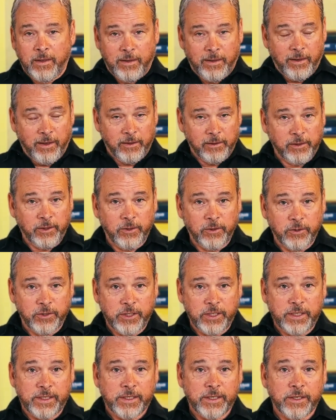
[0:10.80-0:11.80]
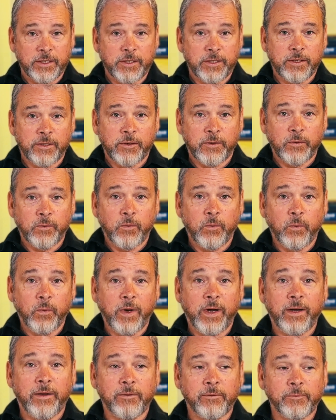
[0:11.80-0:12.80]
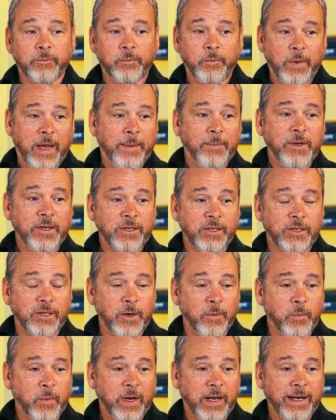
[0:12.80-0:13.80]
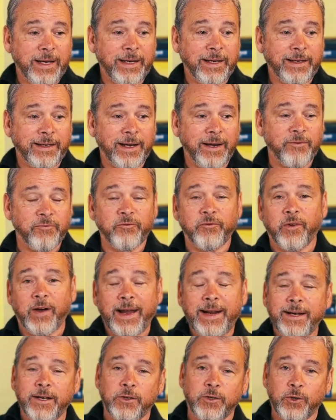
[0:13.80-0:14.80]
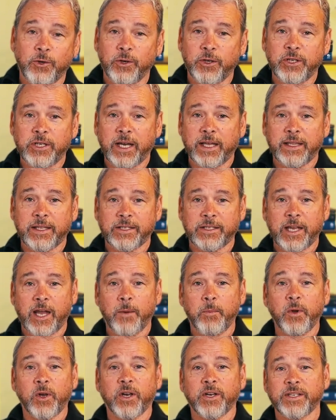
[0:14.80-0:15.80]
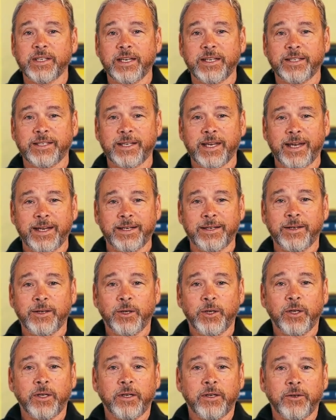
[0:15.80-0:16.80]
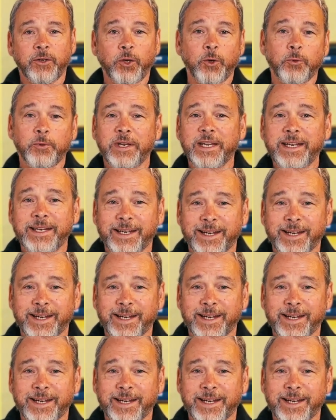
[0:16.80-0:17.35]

a little Jesus. Well, maybe somebody invited you to check this out because they said you need